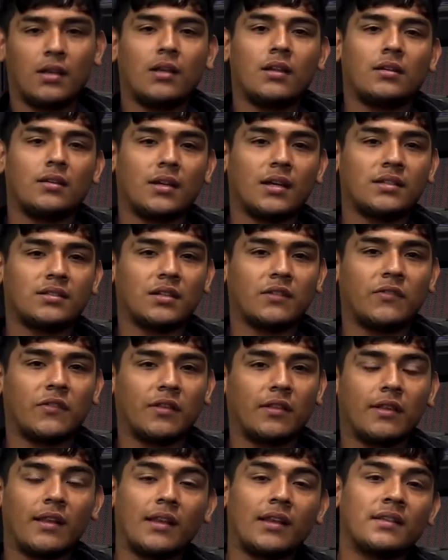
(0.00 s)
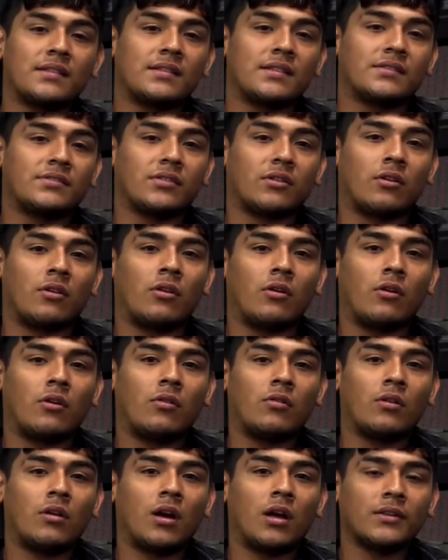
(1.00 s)
Next up for the ladies is their
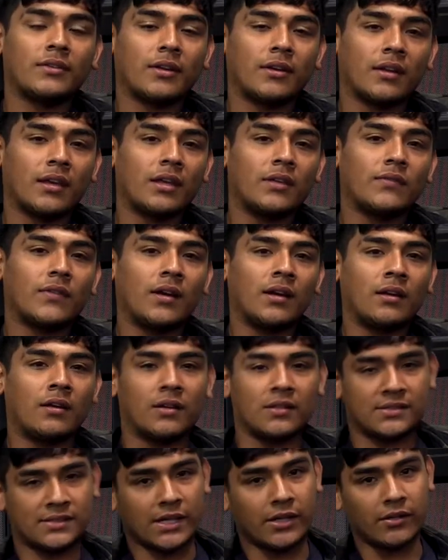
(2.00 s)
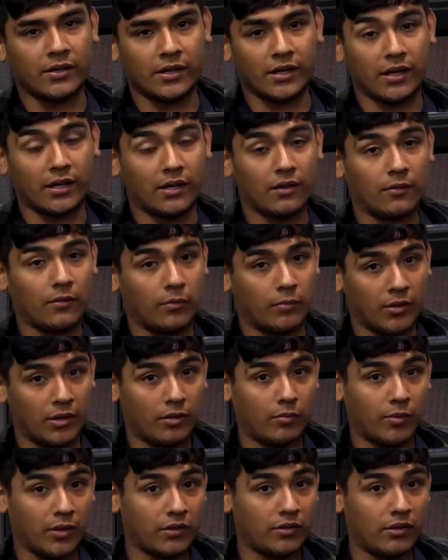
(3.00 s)
own hot dog invite on Saturday. You
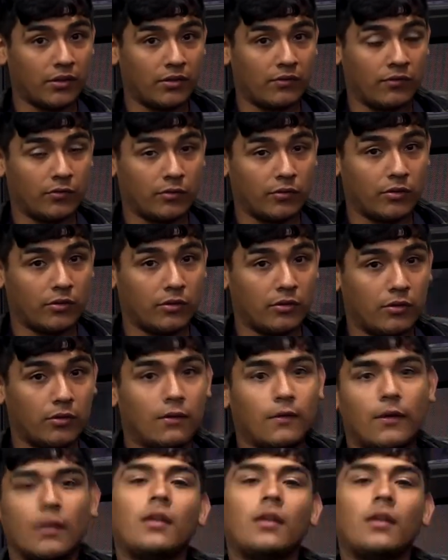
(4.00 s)
better be there for real